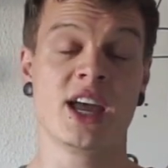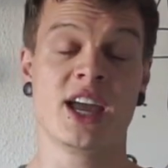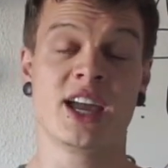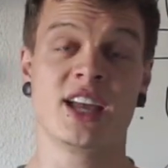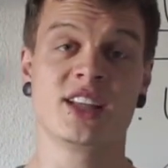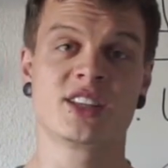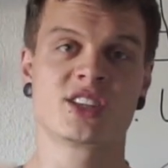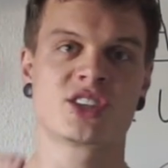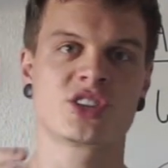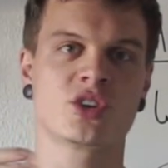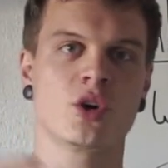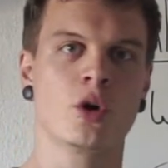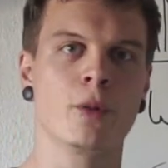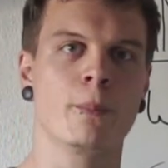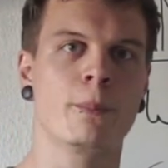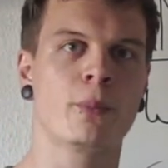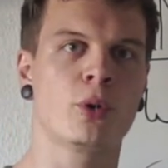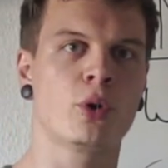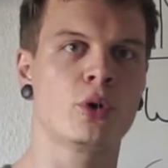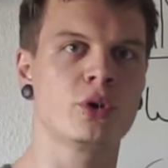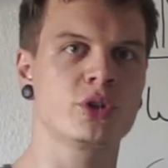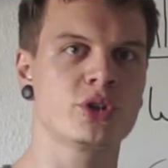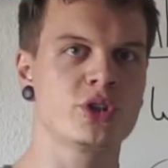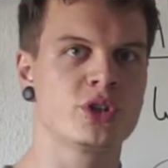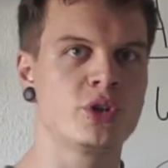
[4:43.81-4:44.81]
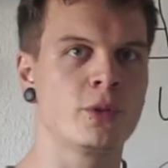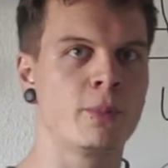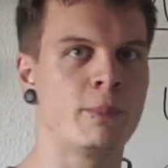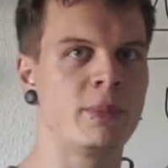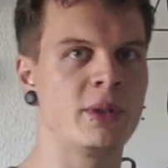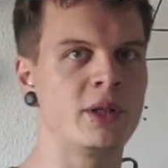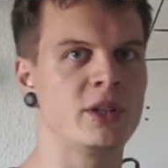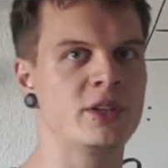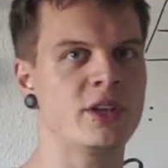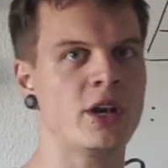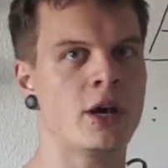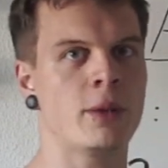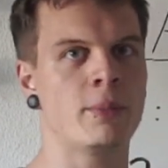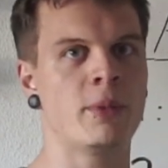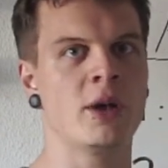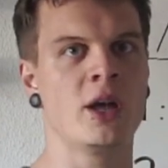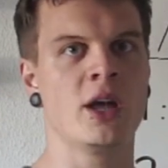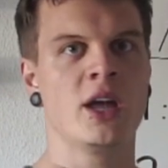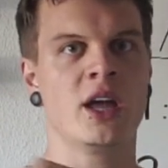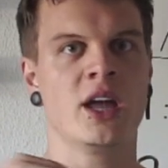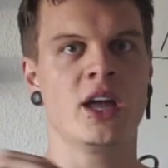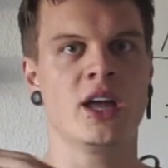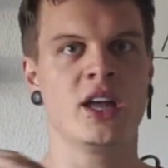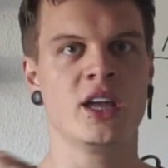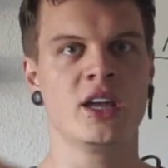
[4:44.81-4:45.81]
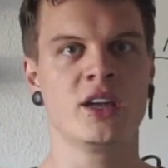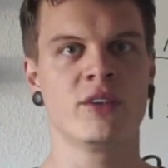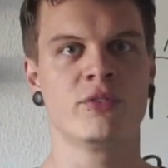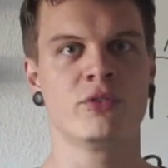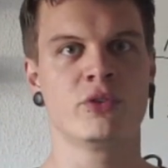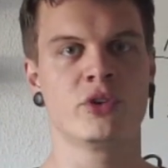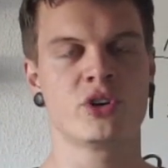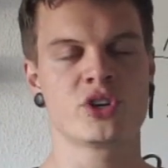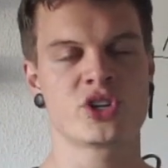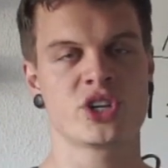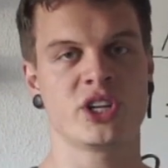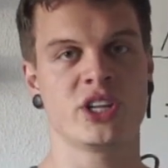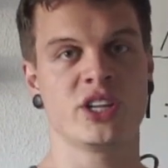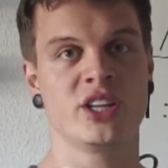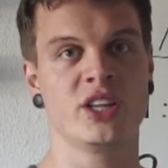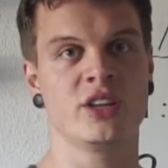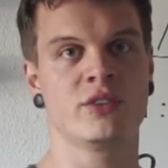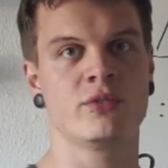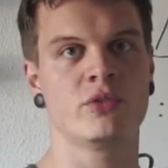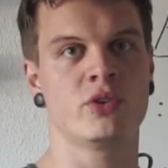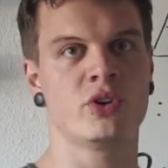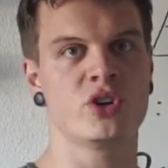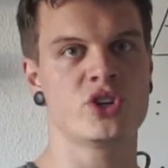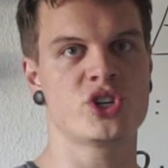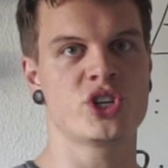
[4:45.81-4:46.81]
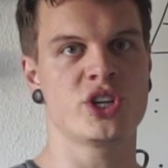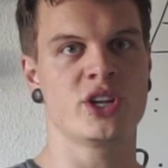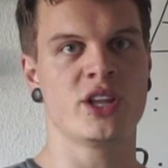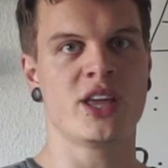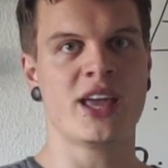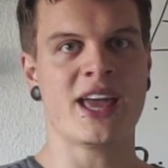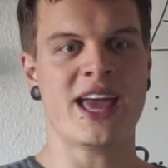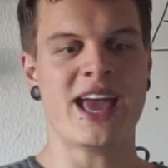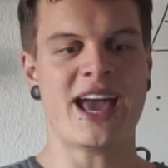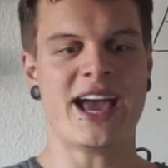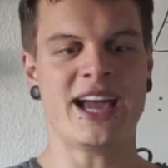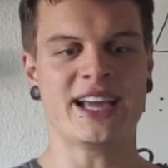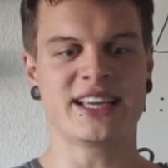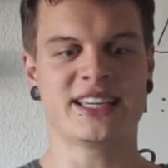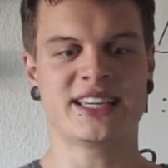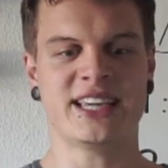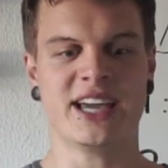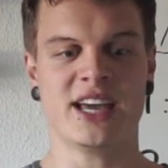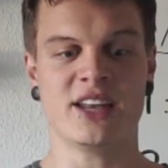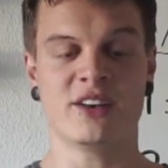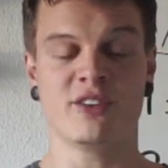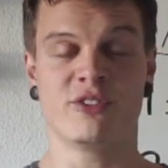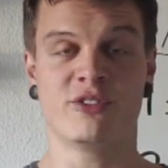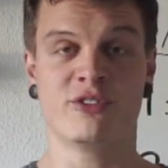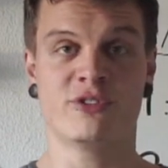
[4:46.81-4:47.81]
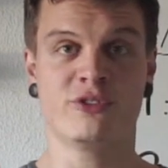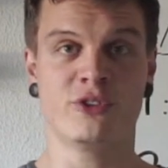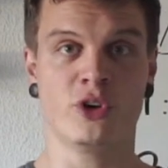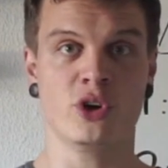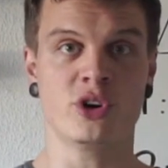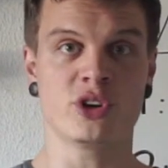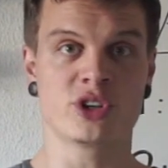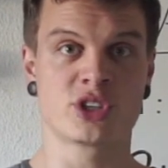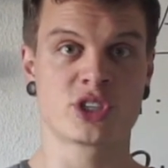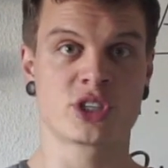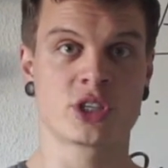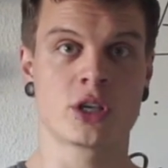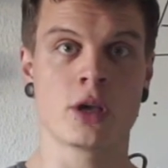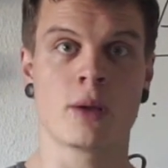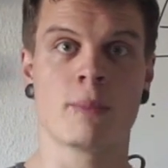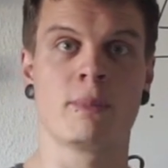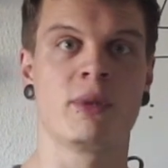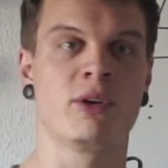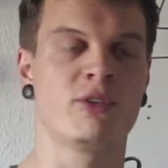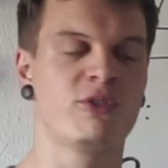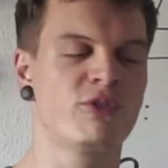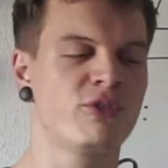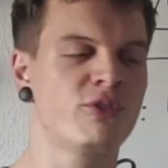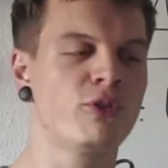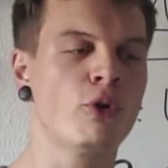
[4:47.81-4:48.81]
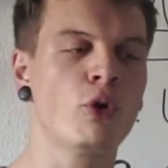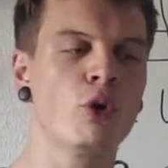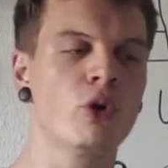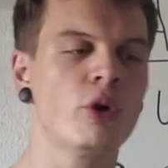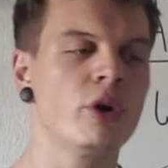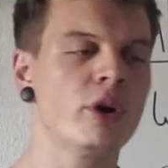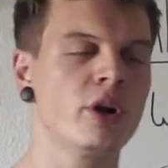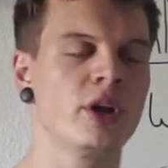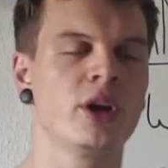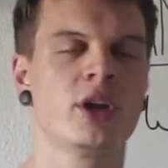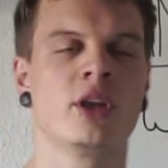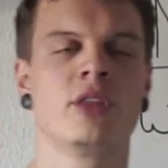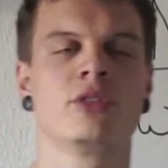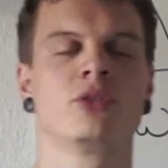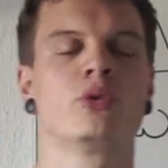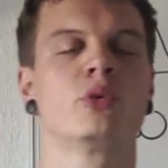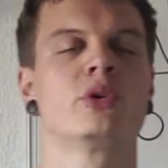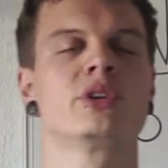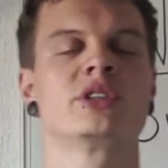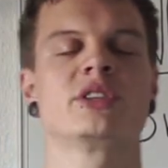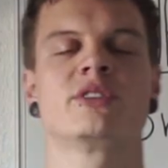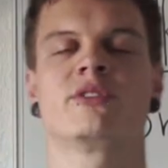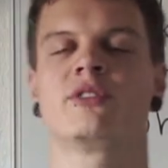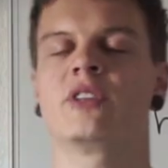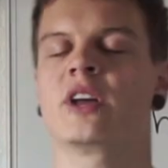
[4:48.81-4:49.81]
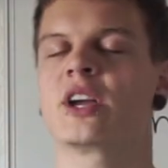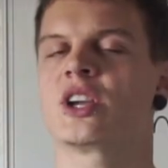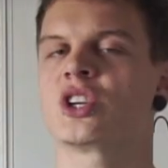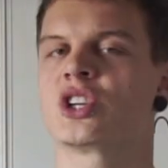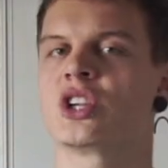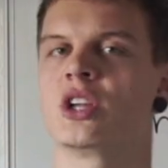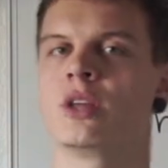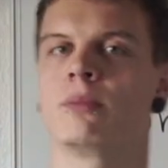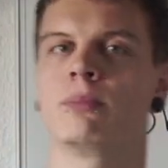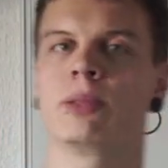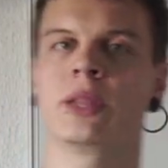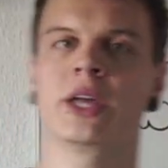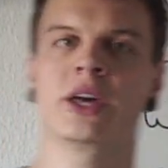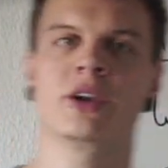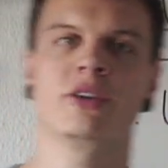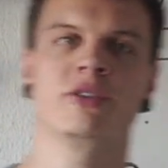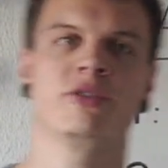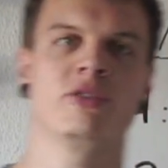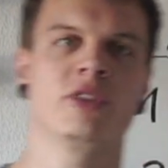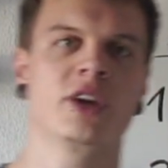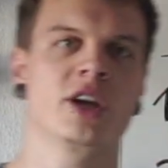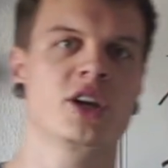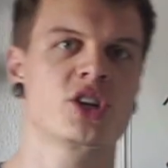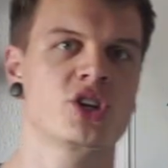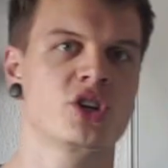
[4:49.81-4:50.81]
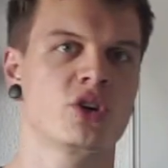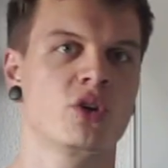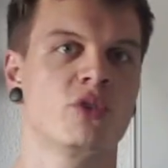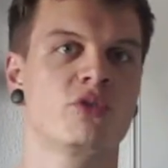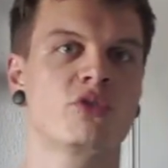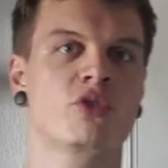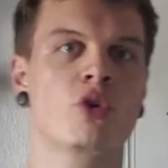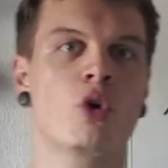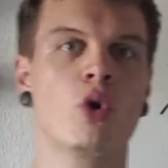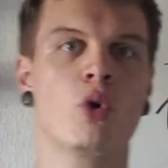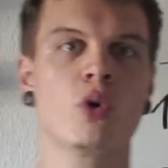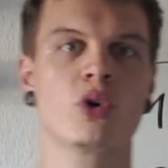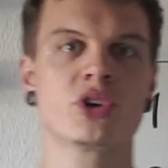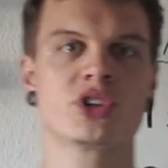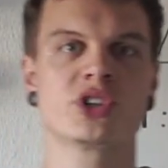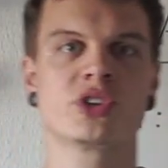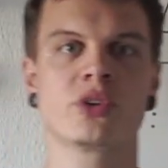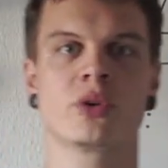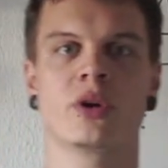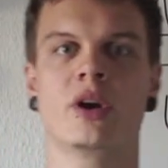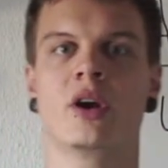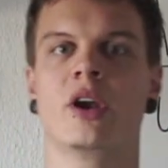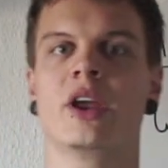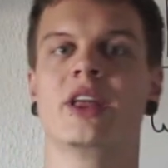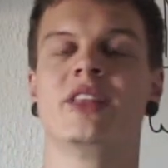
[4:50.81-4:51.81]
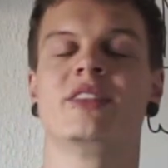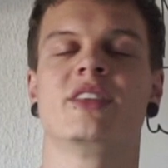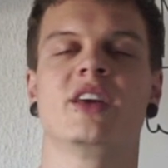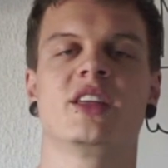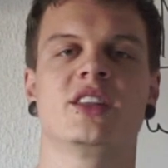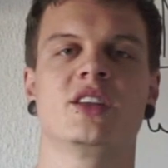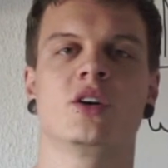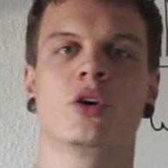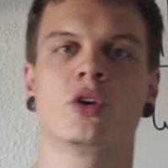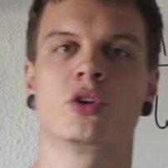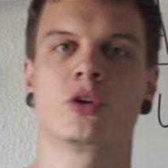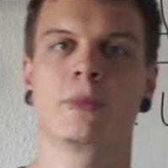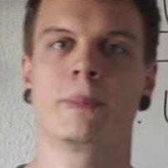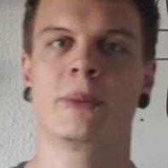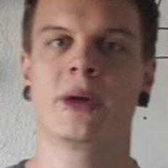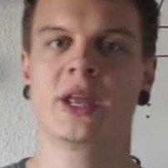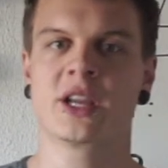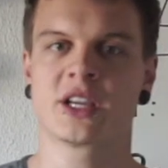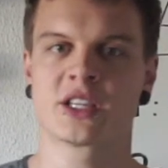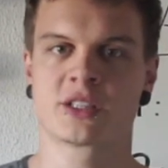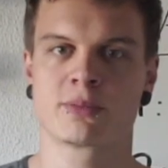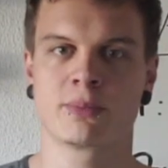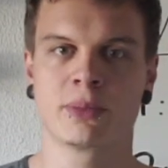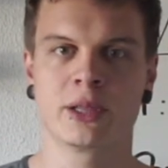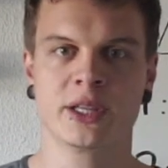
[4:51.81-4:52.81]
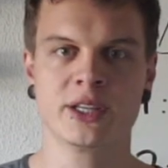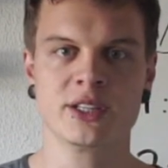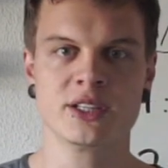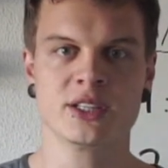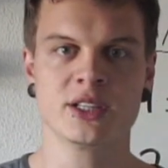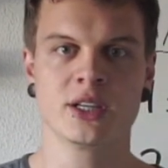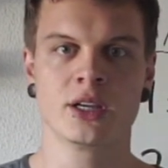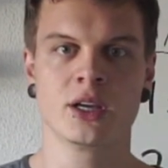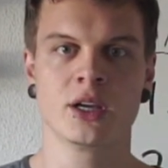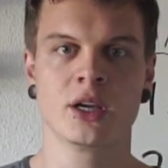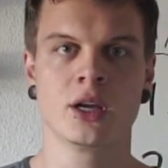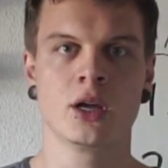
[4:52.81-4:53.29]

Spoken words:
It's so important to build up eversion and inversion again first, before dorsiflexion and plantar flexion. Of course, you are in that orthopedic splint